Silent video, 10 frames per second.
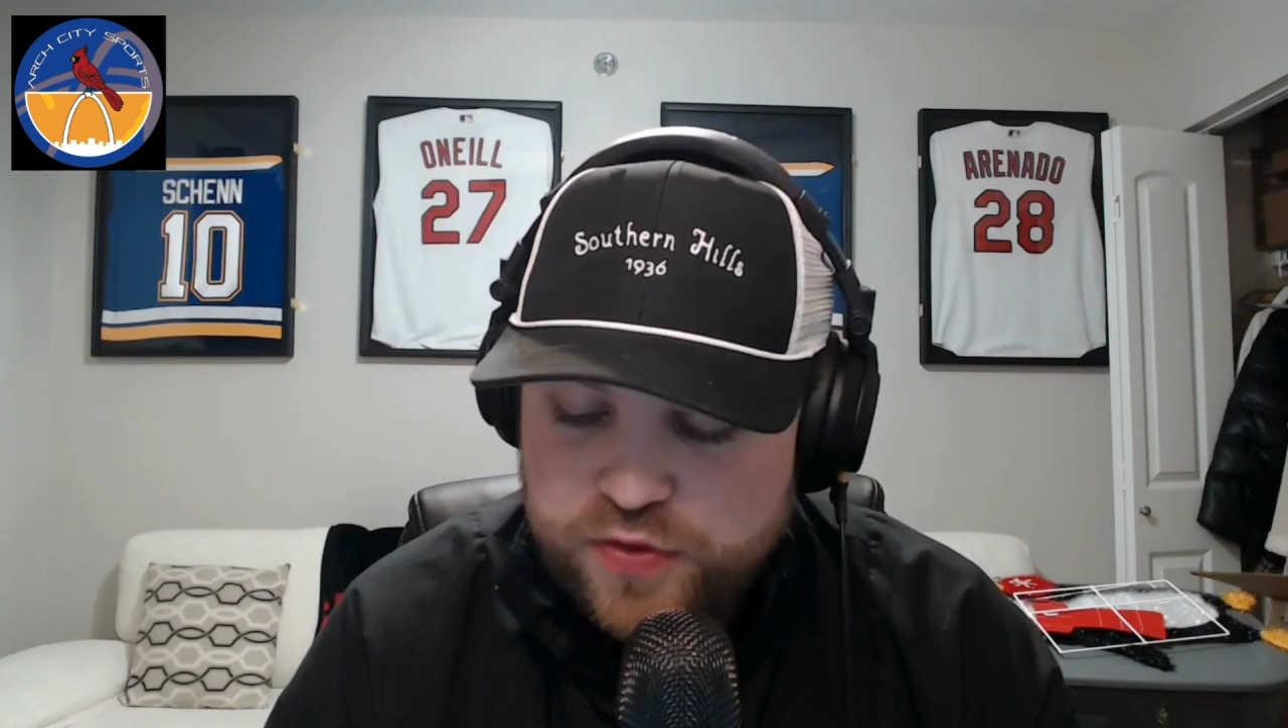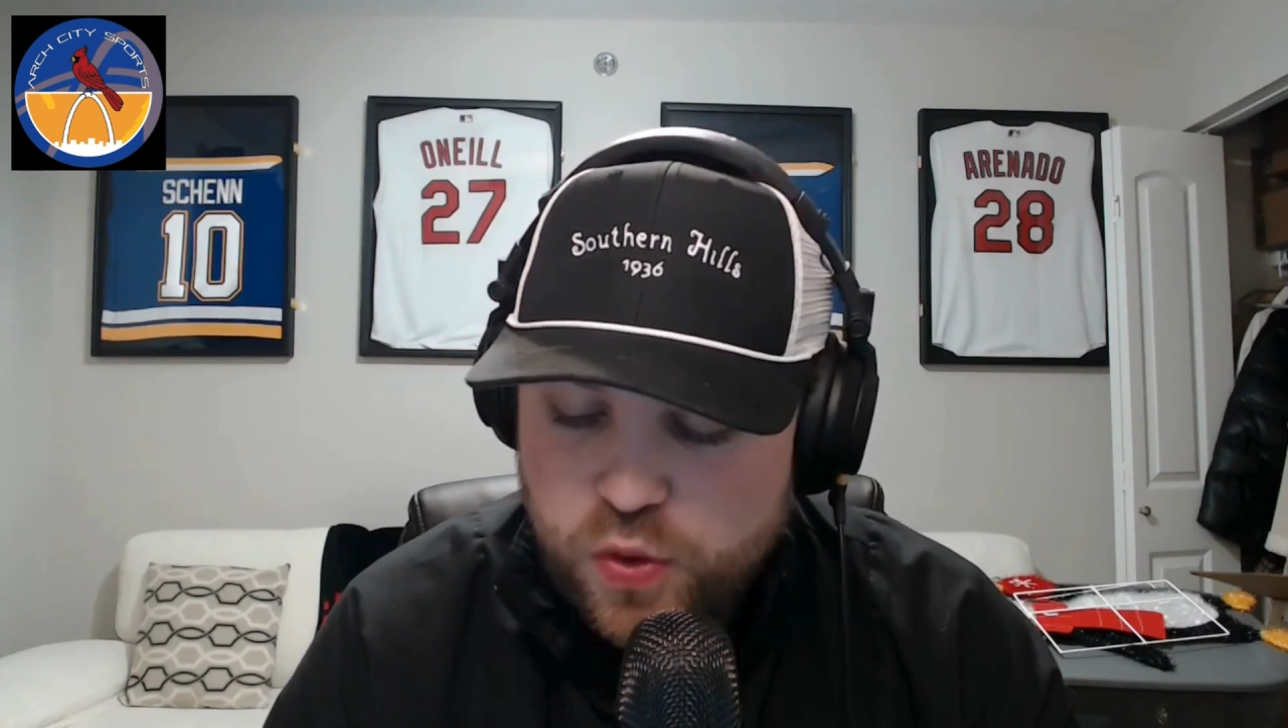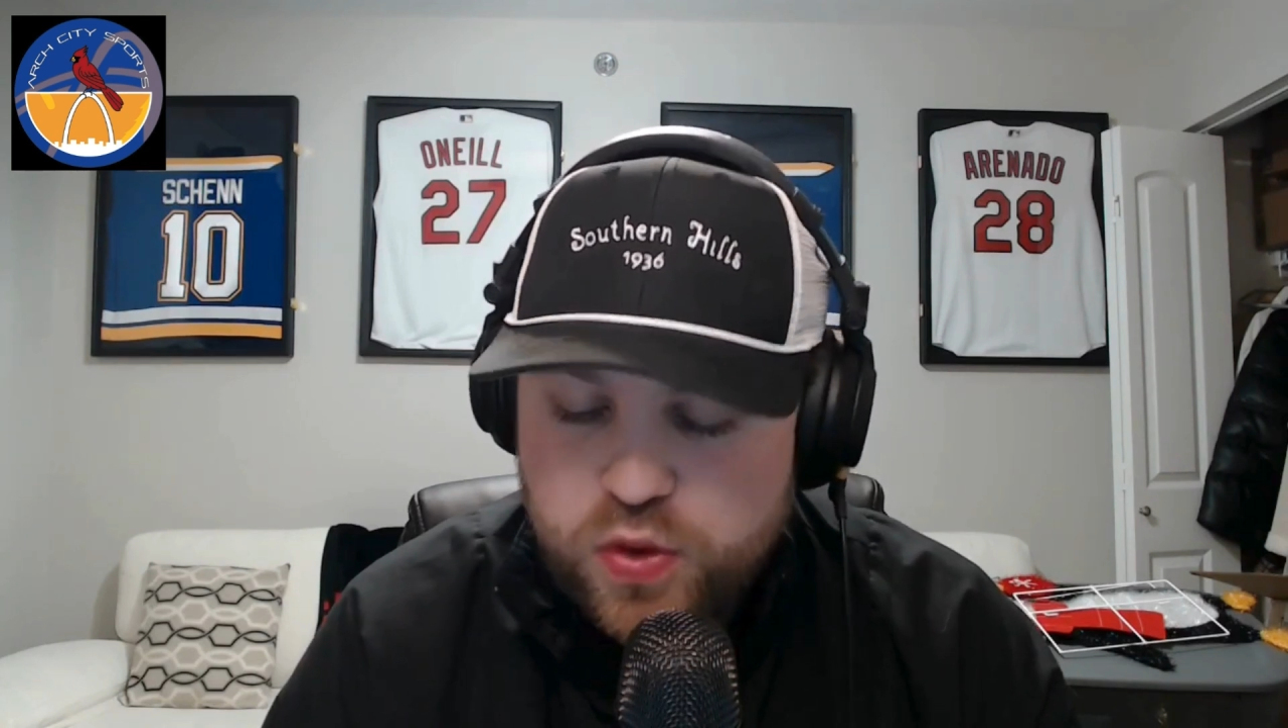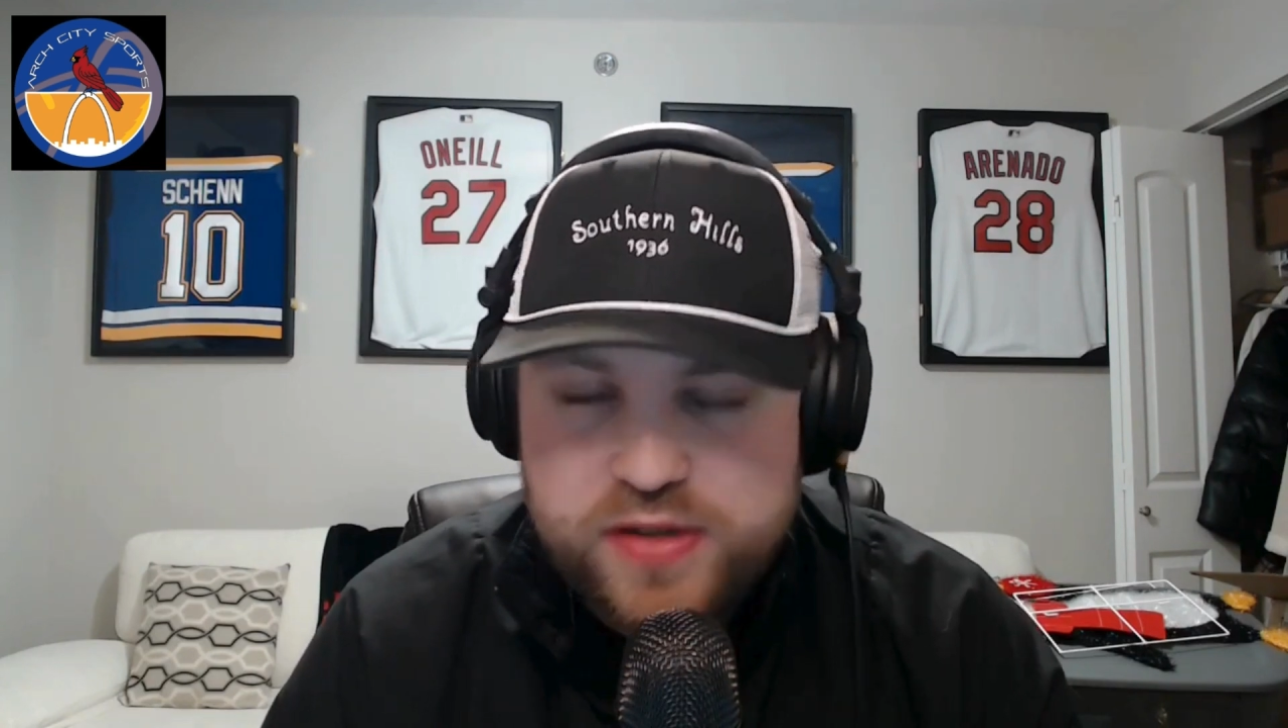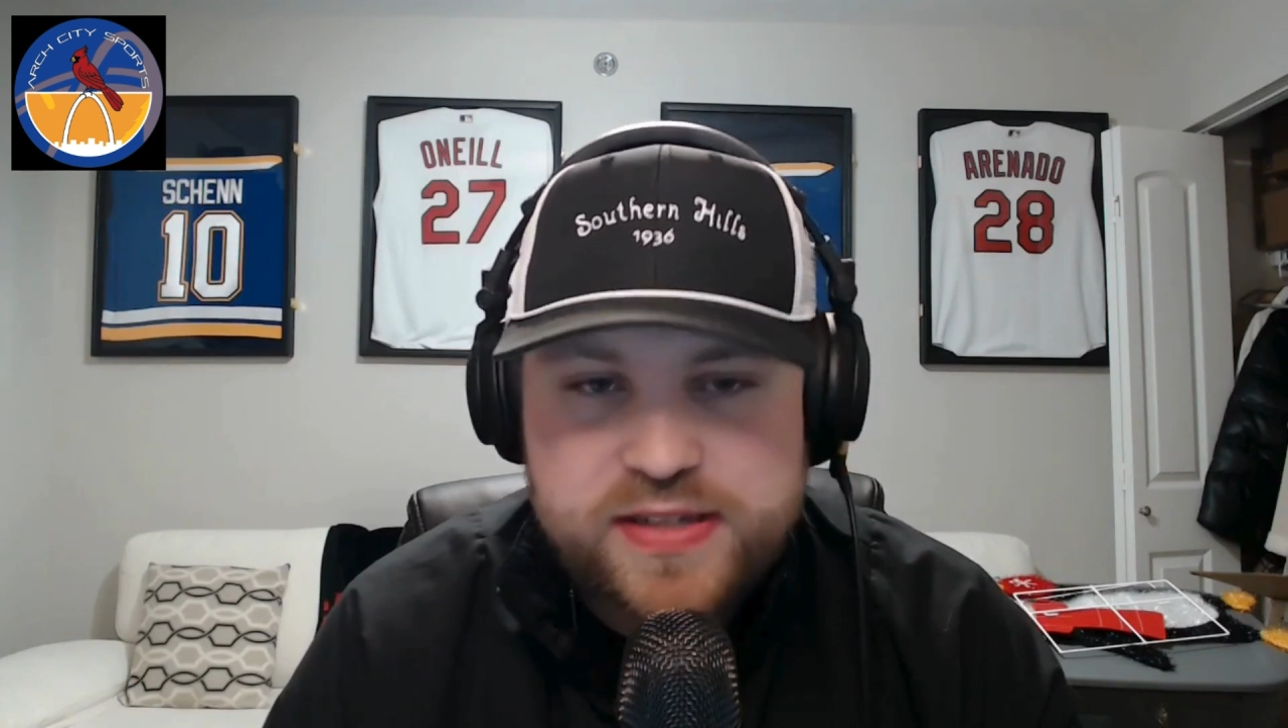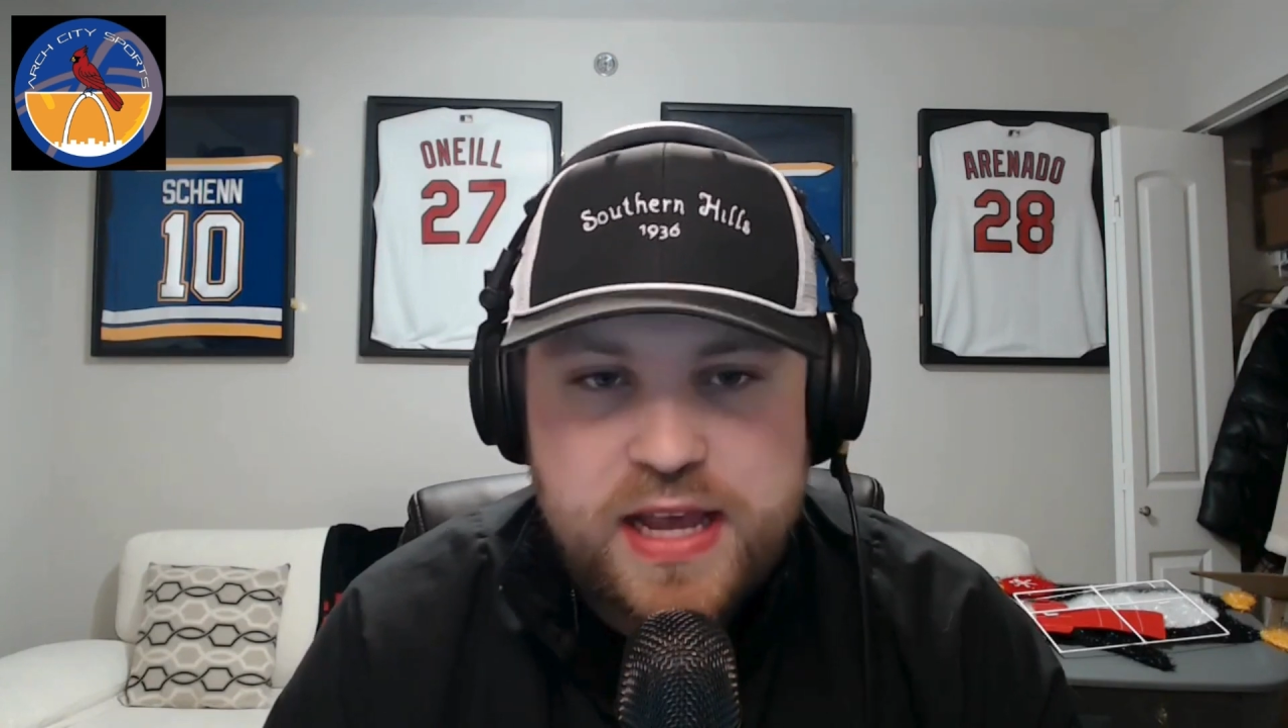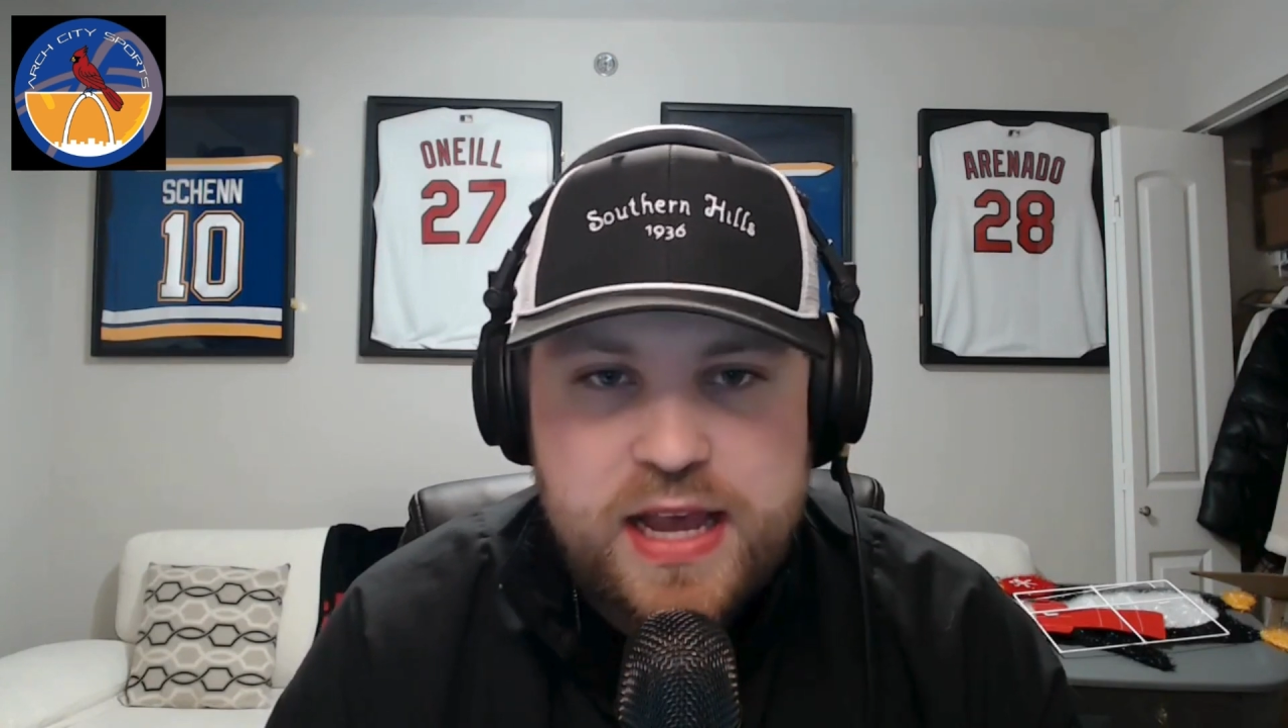course,